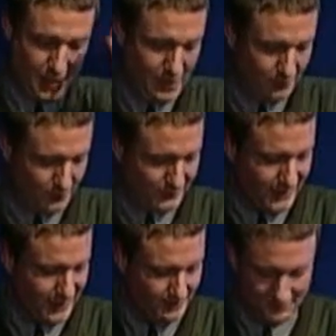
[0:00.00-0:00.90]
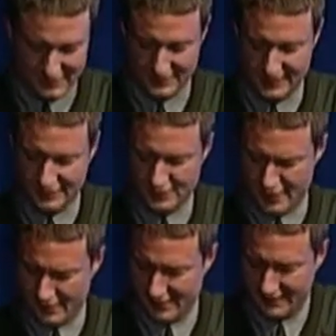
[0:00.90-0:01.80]
I looked that up in the
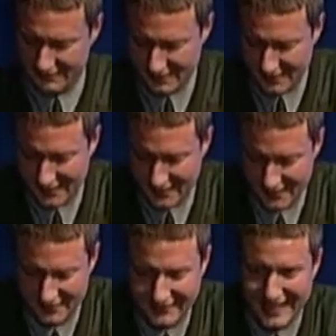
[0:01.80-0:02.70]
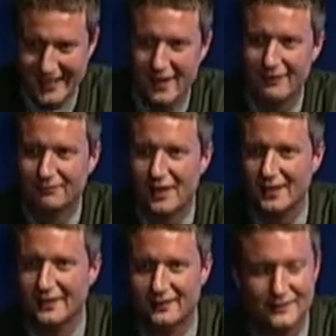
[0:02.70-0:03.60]
dictionary and cannot
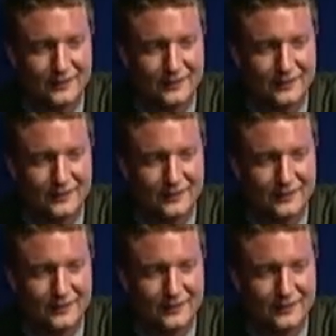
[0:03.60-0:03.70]
find it.